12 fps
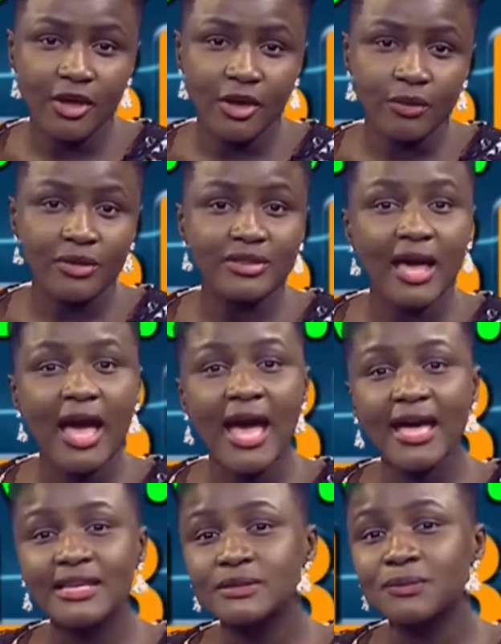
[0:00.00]
But the
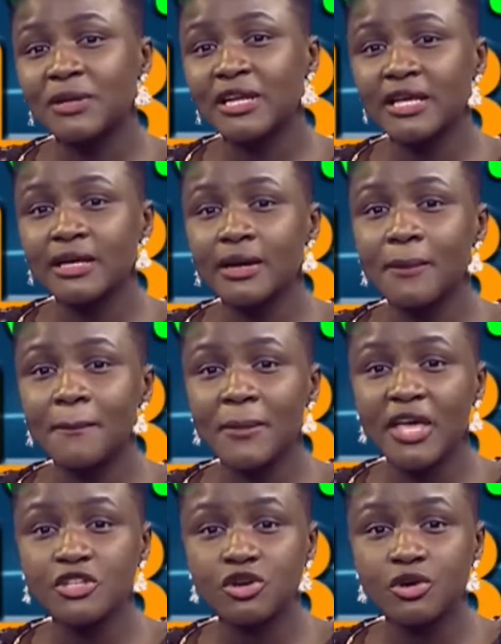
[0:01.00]
eyes play a
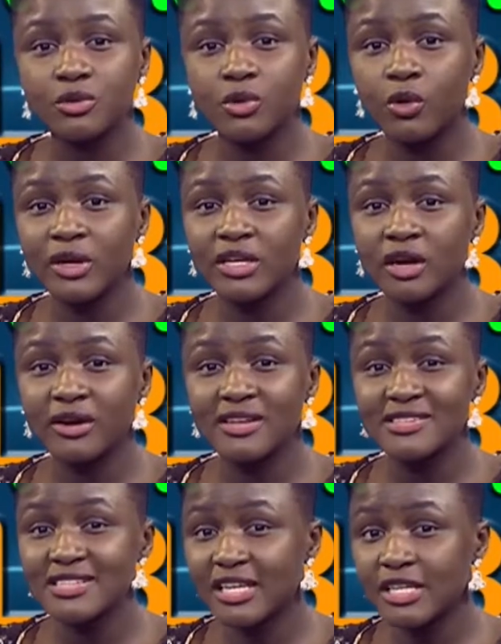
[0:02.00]
major role in our
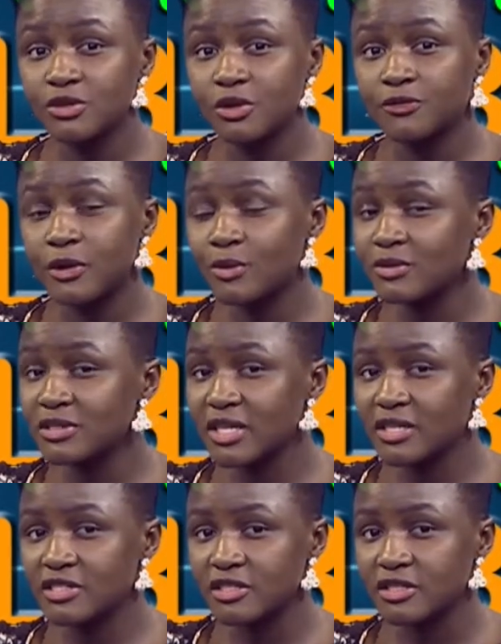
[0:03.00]
intellectual
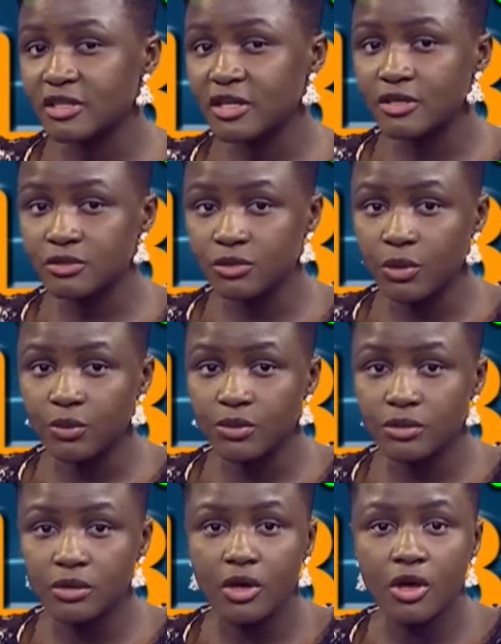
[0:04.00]
foundation and growth.
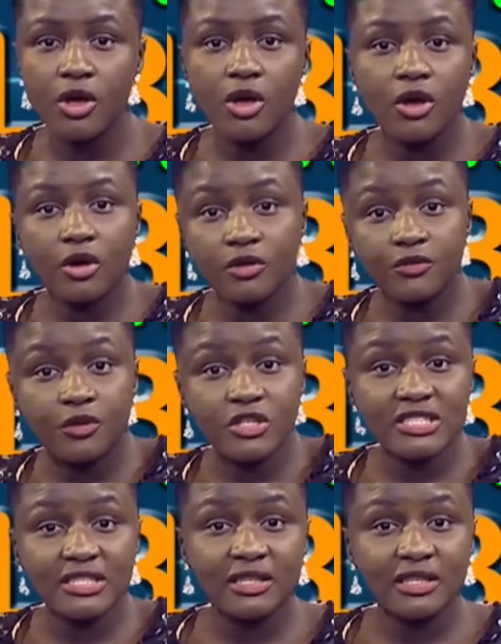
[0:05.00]

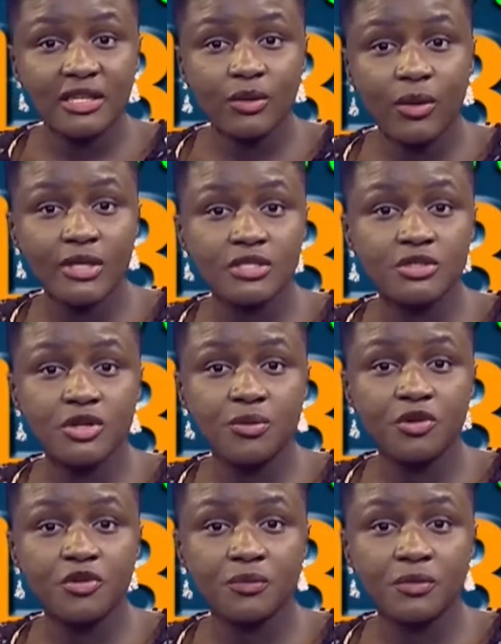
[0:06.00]
Unfortunately, quite a
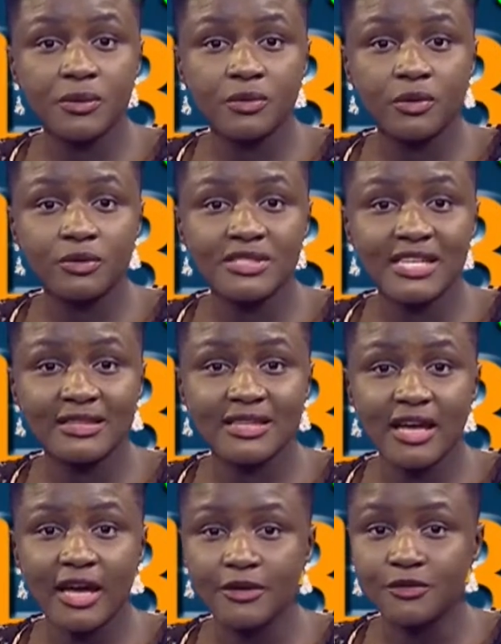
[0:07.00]
number of people take
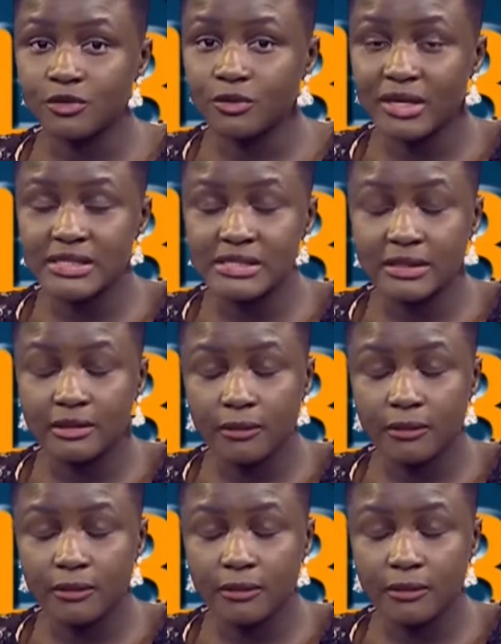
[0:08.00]
the eye for granted.